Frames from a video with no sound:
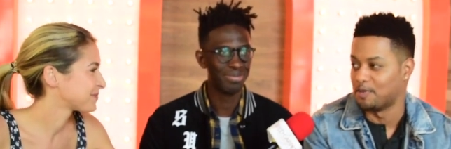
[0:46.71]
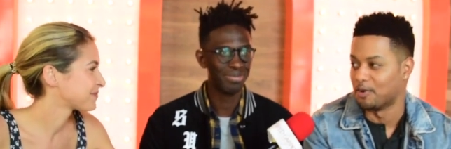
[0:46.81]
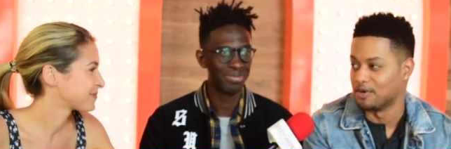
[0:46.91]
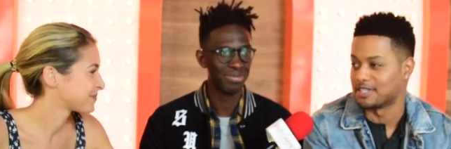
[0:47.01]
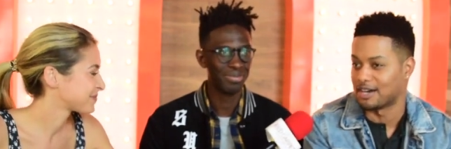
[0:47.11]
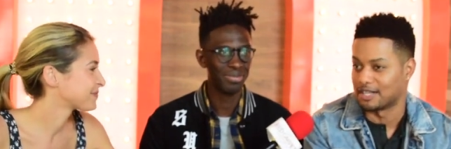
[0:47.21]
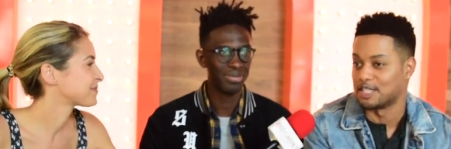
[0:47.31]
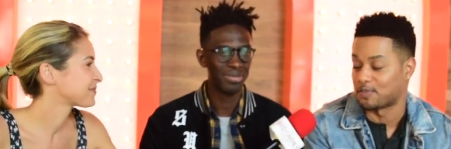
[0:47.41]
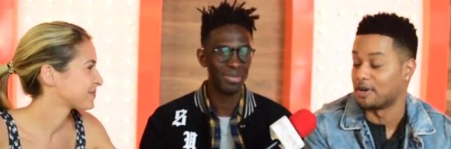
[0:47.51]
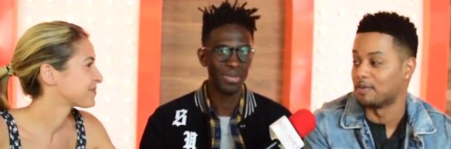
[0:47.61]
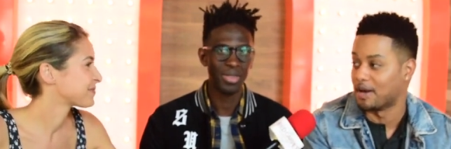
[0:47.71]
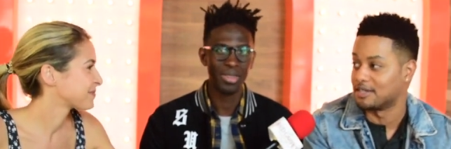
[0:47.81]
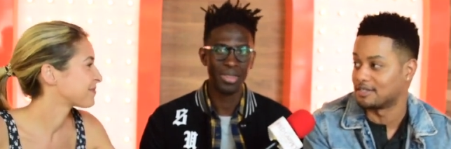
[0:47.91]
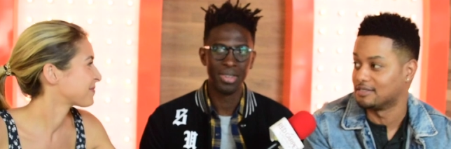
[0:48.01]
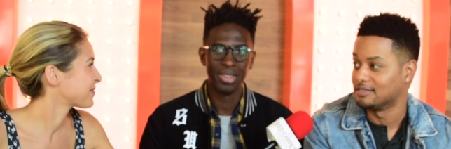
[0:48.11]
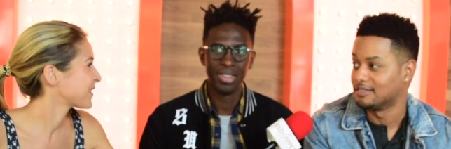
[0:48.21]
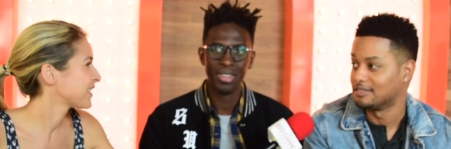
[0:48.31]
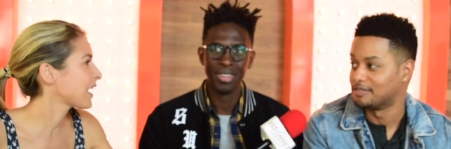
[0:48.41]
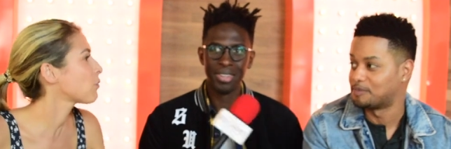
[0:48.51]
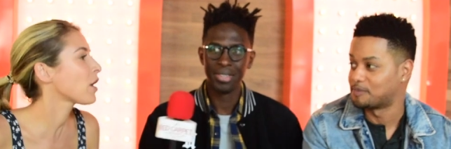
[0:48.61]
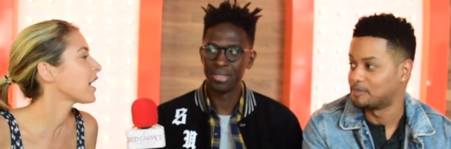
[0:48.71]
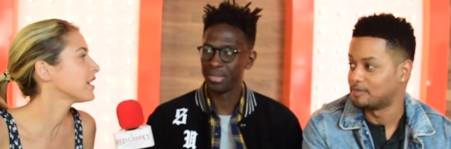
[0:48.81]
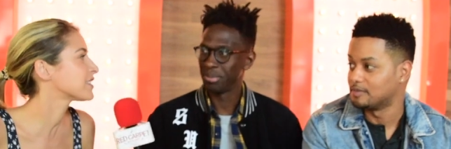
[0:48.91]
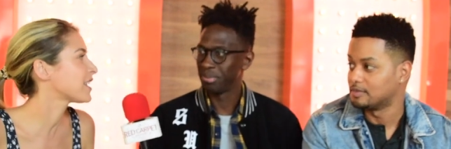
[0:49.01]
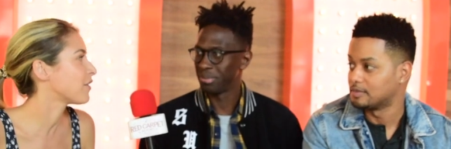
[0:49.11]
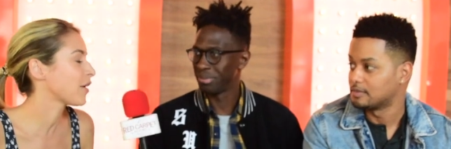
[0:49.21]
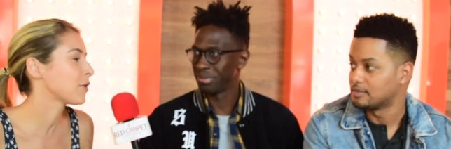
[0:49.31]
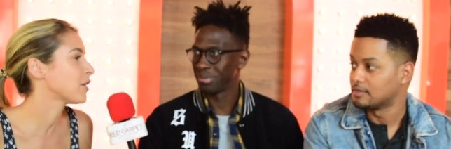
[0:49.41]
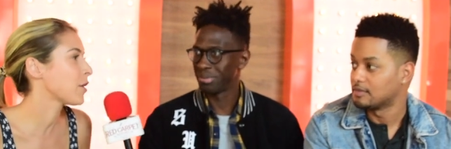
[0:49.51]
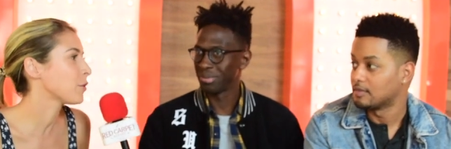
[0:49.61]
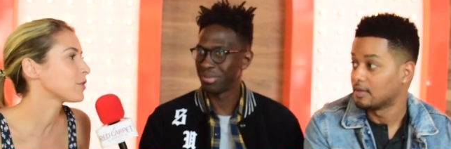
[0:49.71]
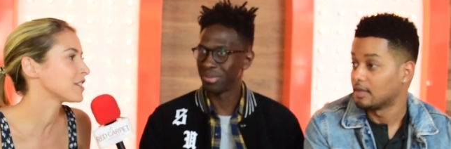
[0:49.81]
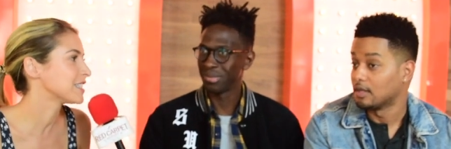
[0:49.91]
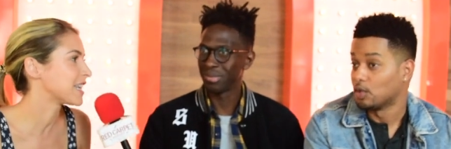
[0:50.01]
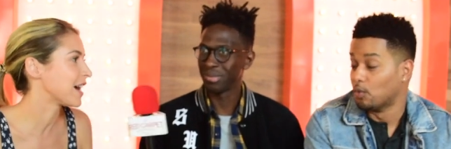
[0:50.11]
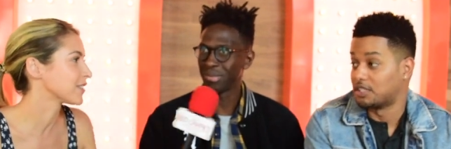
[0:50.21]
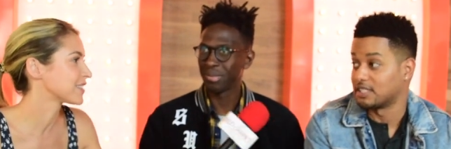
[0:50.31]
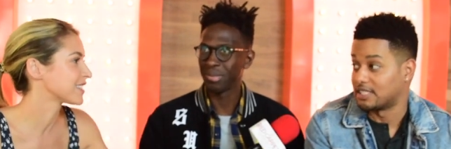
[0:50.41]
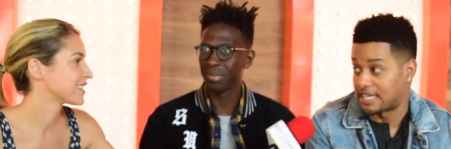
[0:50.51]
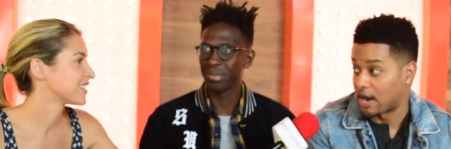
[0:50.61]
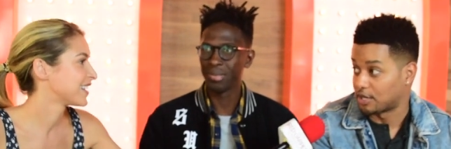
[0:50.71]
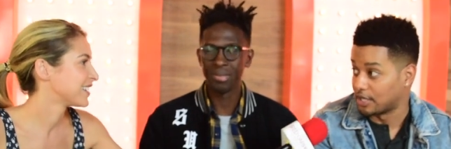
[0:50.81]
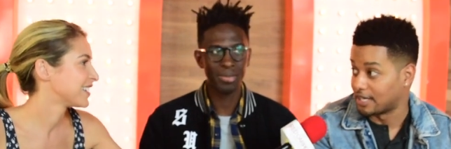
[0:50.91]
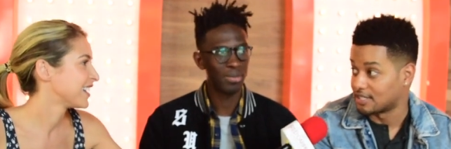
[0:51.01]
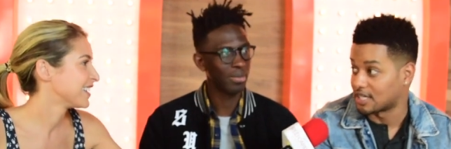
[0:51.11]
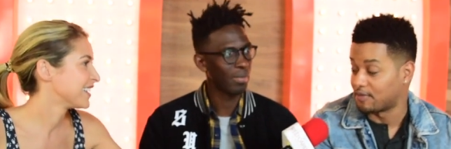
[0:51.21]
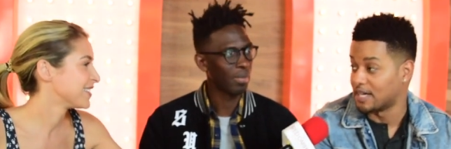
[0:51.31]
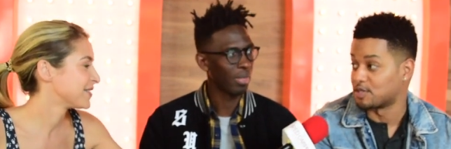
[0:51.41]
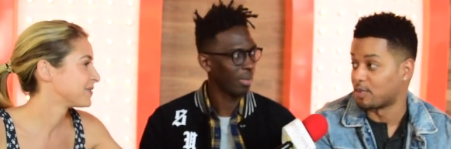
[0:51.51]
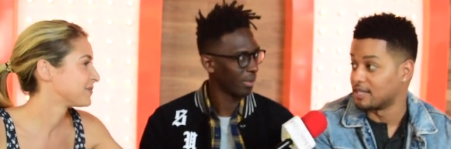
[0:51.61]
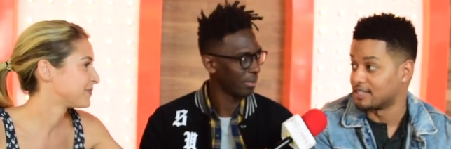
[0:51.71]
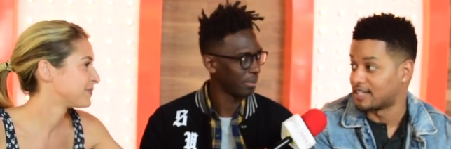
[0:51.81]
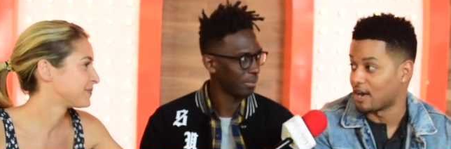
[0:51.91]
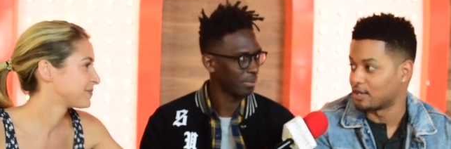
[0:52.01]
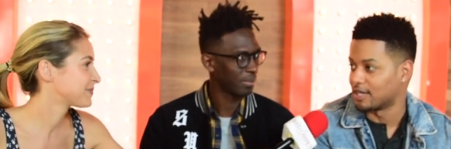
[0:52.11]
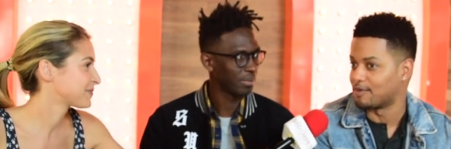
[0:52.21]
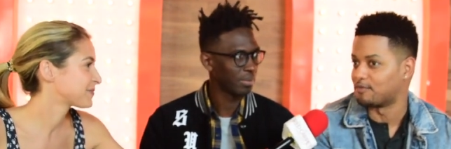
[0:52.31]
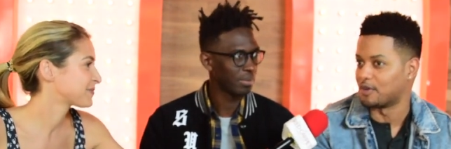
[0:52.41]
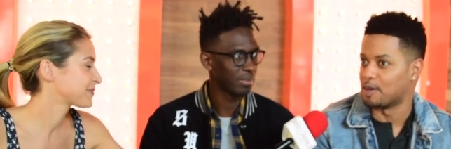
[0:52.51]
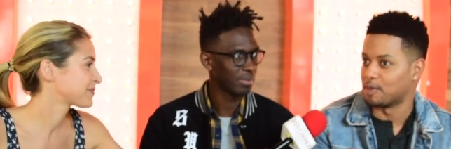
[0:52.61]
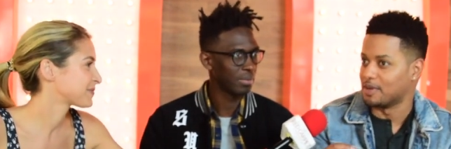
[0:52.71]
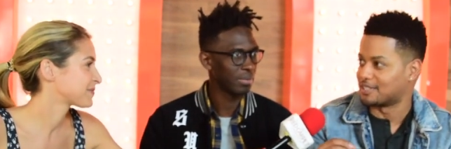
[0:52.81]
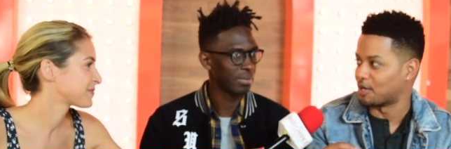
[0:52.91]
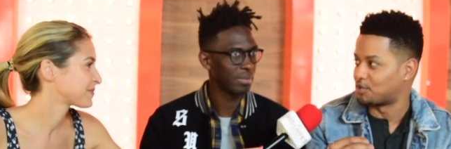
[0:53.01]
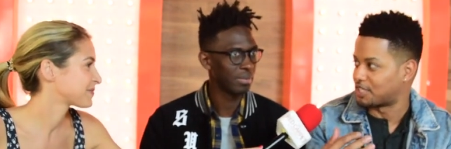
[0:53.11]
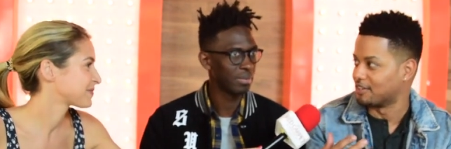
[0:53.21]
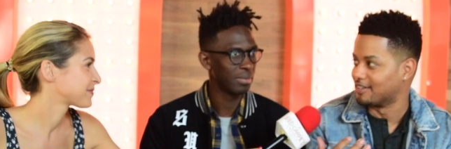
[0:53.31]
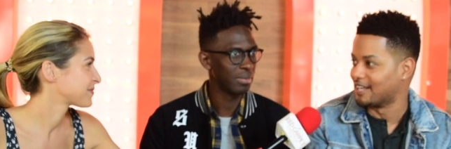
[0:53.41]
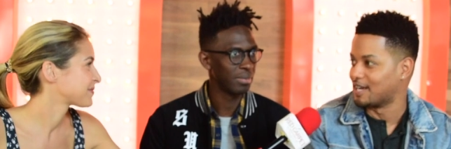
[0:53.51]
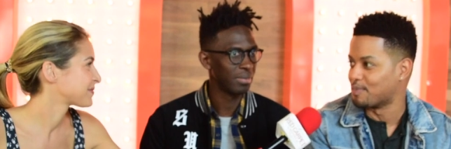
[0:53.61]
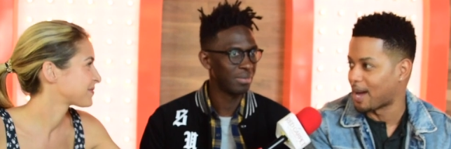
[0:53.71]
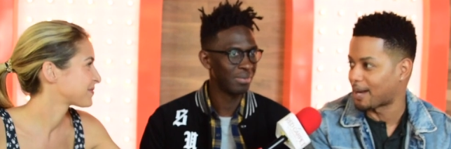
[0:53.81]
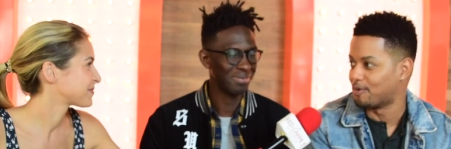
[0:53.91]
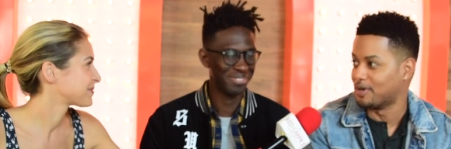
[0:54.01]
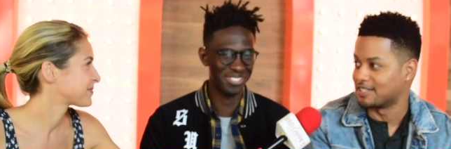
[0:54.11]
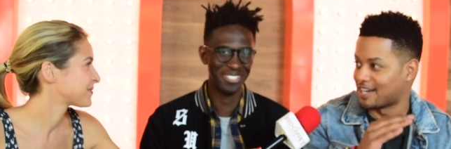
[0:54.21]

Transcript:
Speaker 1: he pulls out, like, it's pretty amazing.
Speaker 2: Like, what kind of stuff? I want to know all the
Speaker 1: details. Well, just the character, like the stuff he has to bring to the character, like for him to be so chill and laid back, and when his